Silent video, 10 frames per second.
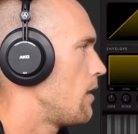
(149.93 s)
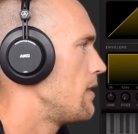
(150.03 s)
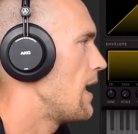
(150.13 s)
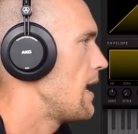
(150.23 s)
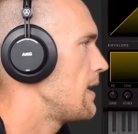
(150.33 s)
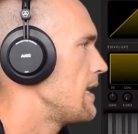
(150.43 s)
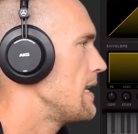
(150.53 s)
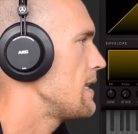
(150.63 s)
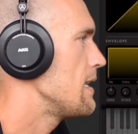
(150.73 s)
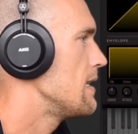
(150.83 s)
that
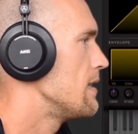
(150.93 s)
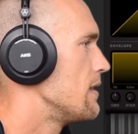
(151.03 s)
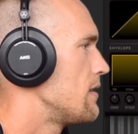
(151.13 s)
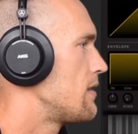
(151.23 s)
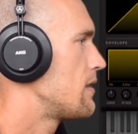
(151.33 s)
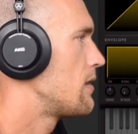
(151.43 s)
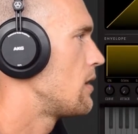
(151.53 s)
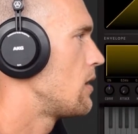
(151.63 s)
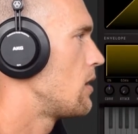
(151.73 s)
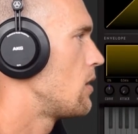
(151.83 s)
it is,
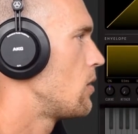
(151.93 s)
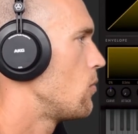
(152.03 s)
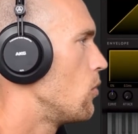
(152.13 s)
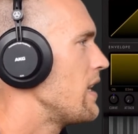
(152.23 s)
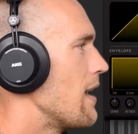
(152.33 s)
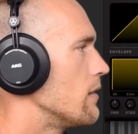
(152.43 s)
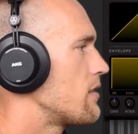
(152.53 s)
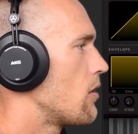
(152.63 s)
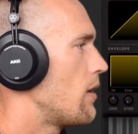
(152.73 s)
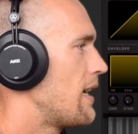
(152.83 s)
well, yeah,
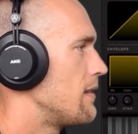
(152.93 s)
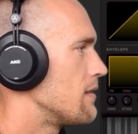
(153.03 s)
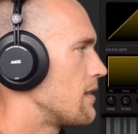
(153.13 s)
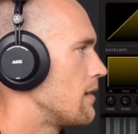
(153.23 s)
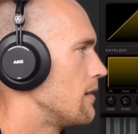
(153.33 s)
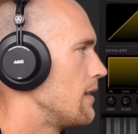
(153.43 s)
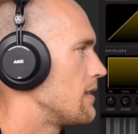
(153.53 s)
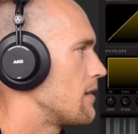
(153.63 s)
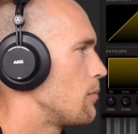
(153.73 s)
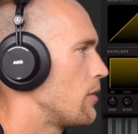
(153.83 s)
let's go ahead into the
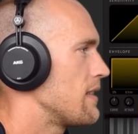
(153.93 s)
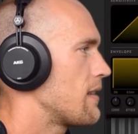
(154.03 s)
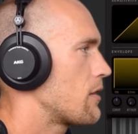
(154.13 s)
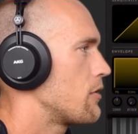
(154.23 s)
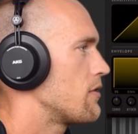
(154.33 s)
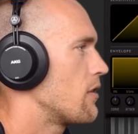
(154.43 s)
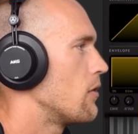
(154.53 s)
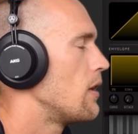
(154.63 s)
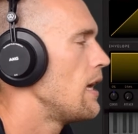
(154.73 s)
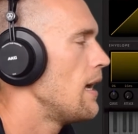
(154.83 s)
play section.
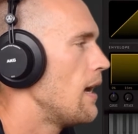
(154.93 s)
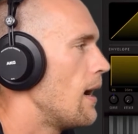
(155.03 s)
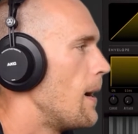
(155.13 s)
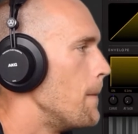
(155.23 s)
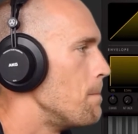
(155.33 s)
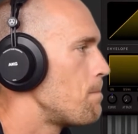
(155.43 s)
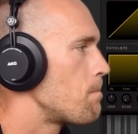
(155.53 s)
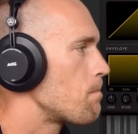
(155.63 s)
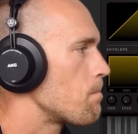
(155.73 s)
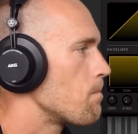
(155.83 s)
So
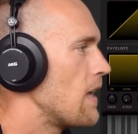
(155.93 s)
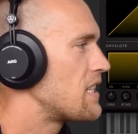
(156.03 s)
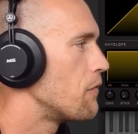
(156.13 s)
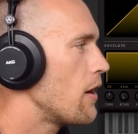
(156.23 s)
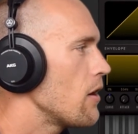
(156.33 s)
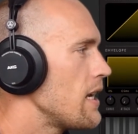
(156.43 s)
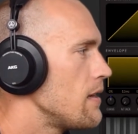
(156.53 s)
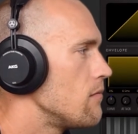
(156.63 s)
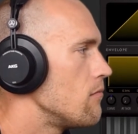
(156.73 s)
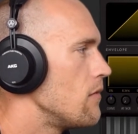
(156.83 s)
it's a
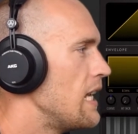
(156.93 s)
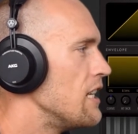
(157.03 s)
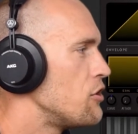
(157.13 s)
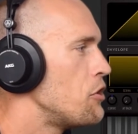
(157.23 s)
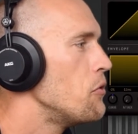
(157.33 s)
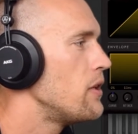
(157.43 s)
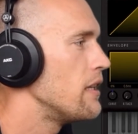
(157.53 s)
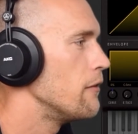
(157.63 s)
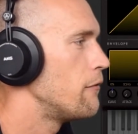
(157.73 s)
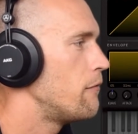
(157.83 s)
very
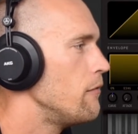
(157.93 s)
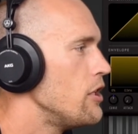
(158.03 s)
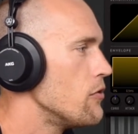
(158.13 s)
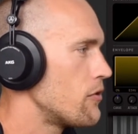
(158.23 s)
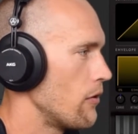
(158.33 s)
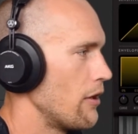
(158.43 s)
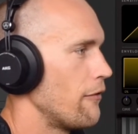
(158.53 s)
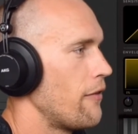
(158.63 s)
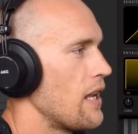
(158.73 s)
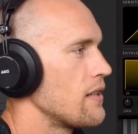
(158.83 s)
intuitive user
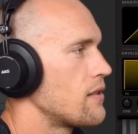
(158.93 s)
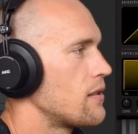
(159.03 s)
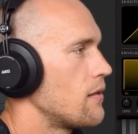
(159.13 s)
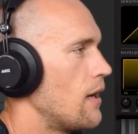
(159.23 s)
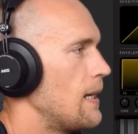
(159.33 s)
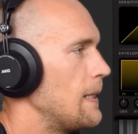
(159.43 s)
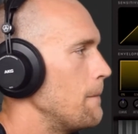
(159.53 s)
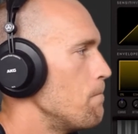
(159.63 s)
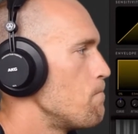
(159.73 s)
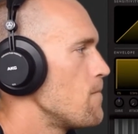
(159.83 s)
interface.
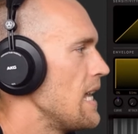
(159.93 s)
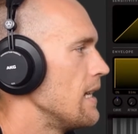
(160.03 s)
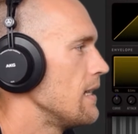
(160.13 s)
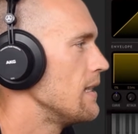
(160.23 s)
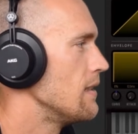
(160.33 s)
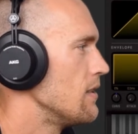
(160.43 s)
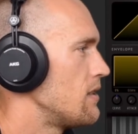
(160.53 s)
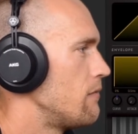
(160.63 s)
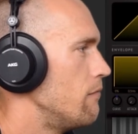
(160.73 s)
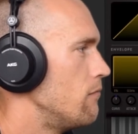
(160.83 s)
It is